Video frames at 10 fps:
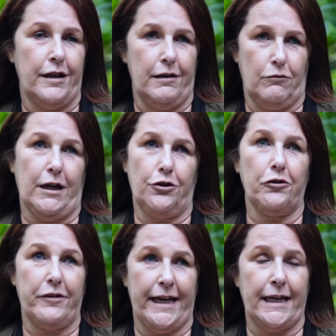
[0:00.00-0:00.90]
well, I don't
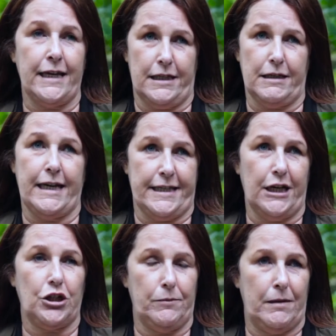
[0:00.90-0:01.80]
think it's
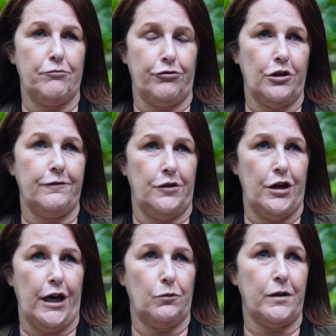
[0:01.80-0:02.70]
actually been proven
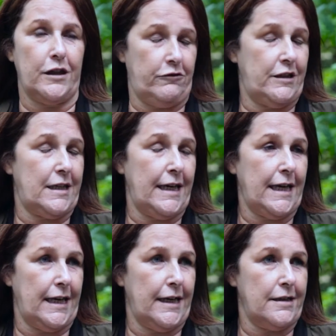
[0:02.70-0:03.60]
now with the Chris Day
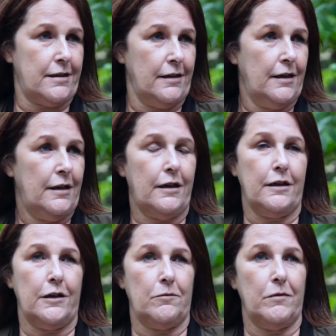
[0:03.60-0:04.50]
case
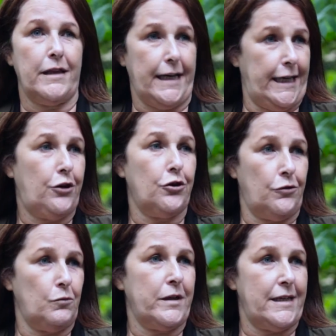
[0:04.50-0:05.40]
that he
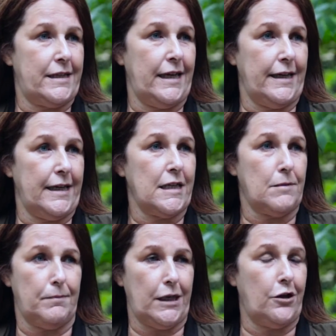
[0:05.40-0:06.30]
couldn't win his case
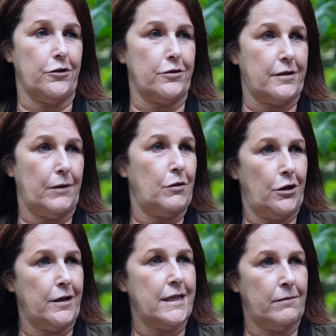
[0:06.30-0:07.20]
because they were
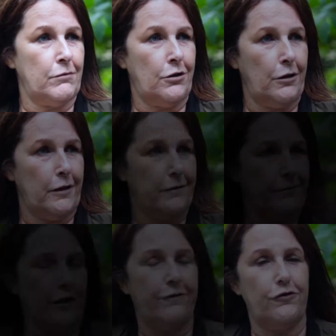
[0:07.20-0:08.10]
not his employer.
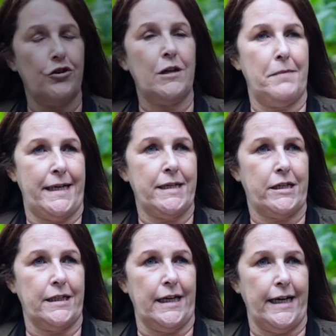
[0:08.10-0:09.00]

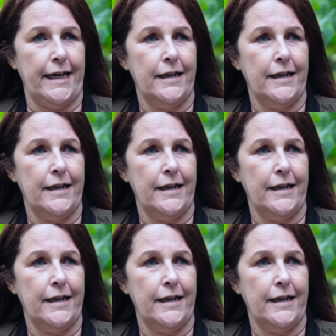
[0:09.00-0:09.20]
Fundamentally,